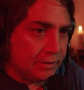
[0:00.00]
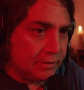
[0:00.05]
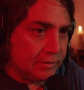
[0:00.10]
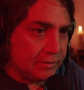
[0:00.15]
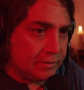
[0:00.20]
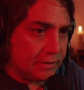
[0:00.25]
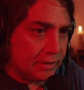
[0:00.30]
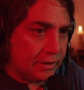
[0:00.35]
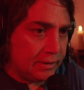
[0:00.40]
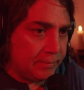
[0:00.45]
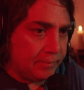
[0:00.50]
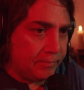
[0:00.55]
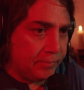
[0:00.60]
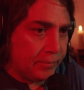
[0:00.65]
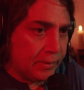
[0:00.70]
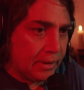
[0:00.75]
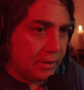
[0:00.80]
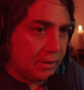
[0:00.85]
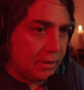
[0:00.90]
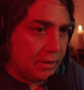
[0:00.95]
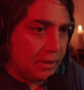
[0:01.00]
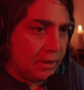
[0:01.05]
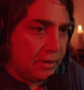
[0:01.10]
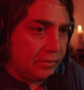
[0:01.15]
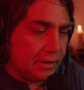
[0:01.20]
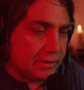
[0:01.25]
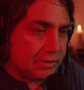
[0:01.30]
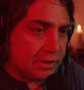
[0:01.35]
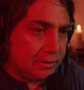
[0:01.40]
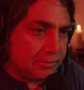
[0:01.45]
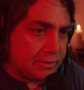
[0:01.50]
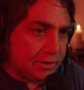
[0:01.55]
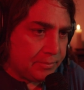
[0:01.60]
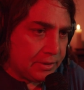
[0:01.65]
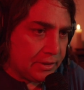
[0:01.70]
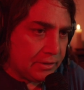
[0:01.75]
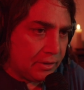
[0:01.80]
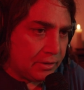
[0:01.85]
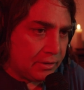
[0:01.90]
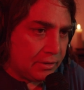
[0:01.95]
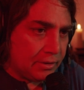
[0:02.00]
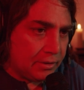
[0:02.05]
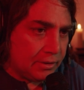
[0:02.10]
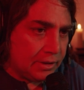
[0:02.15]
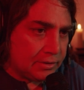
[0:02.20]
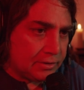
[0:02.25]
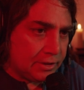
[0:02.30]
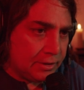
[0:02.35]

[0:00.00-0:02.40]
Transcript: There seems to be a lot.